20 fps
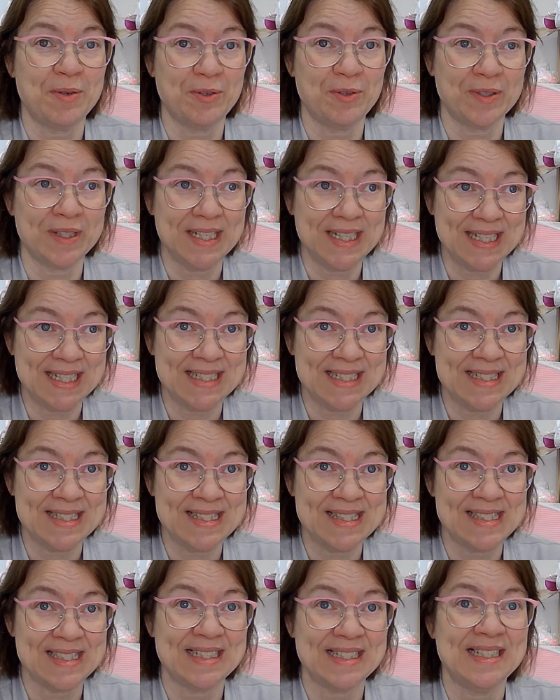her
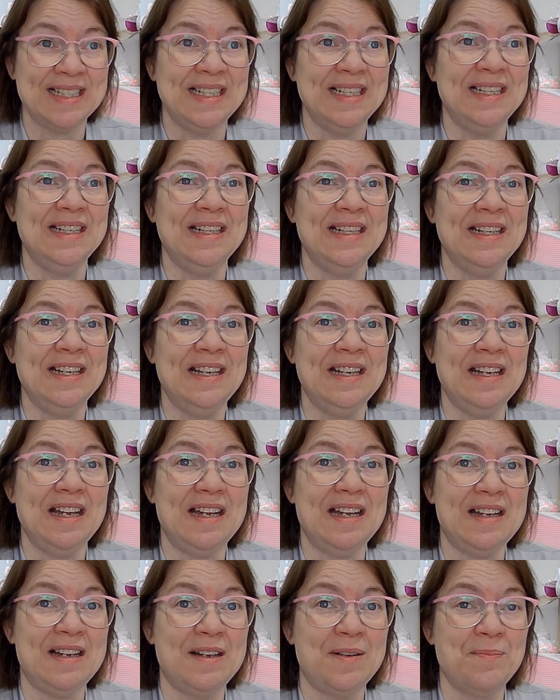kids and
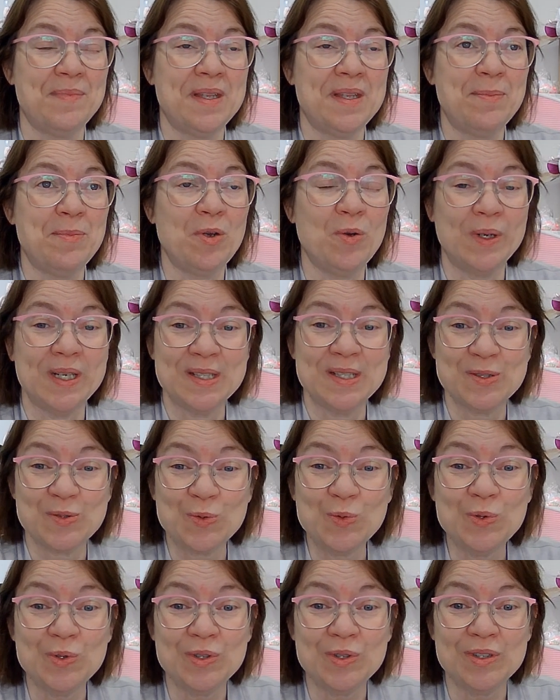them going to
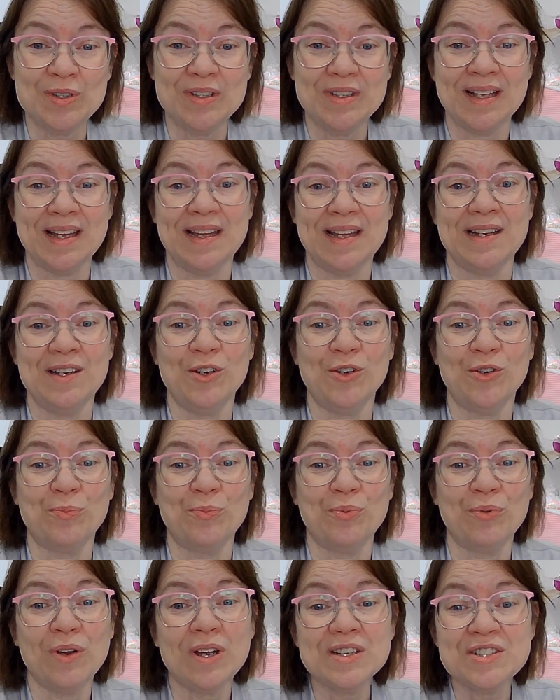school and her
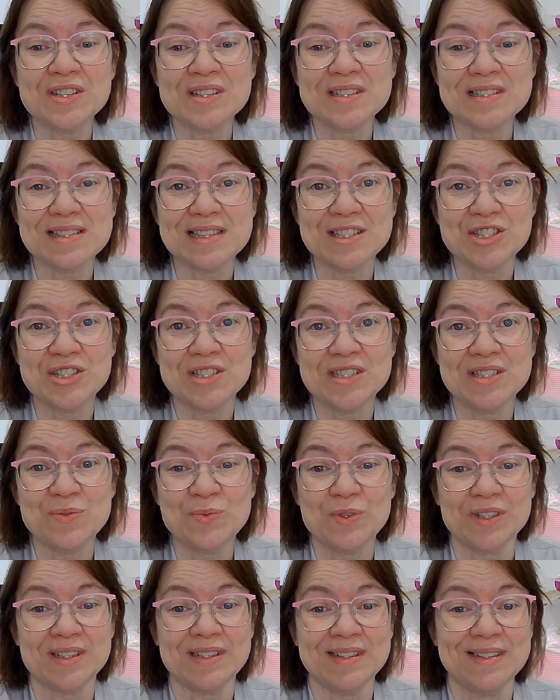projects that she's
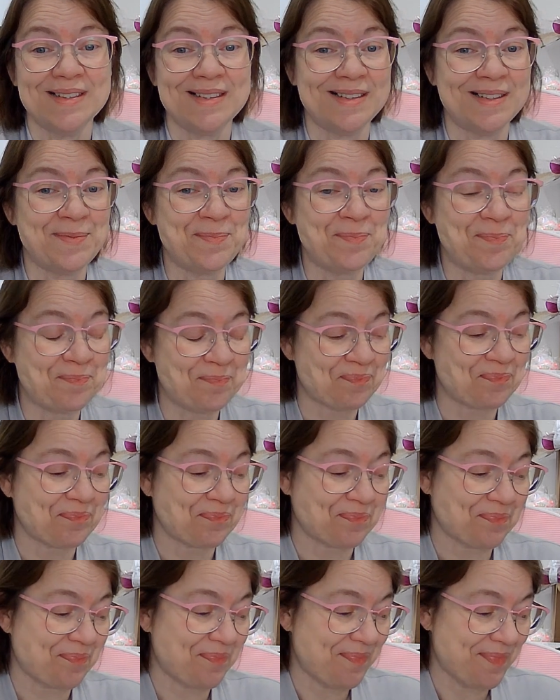working on.
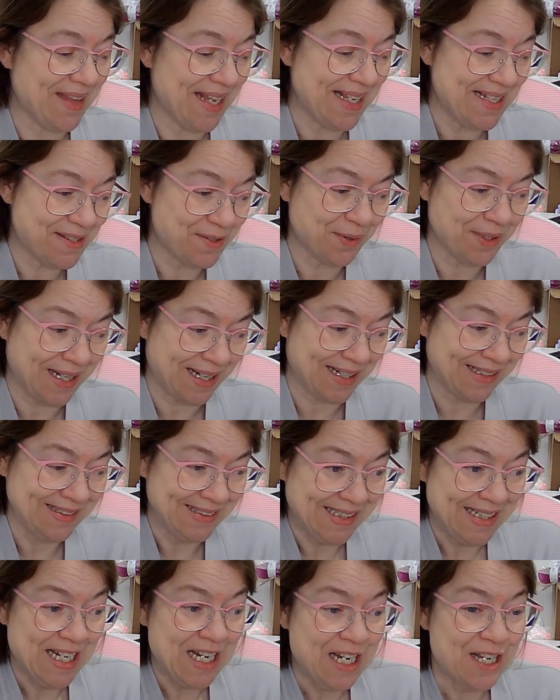So yeah,
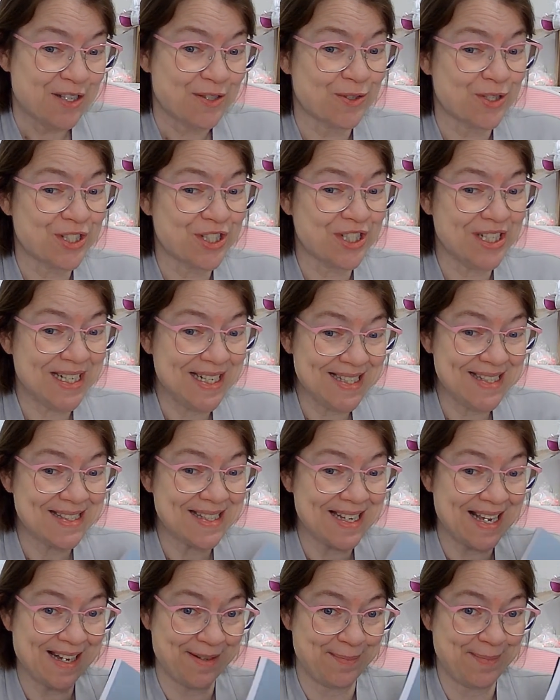so she
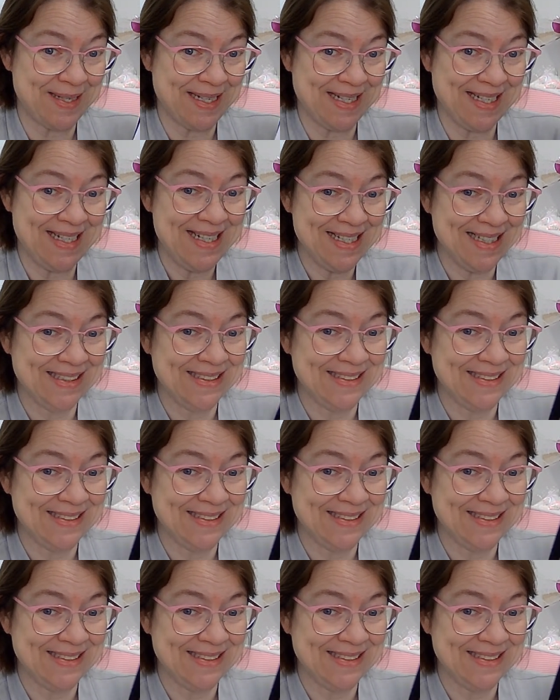sent me,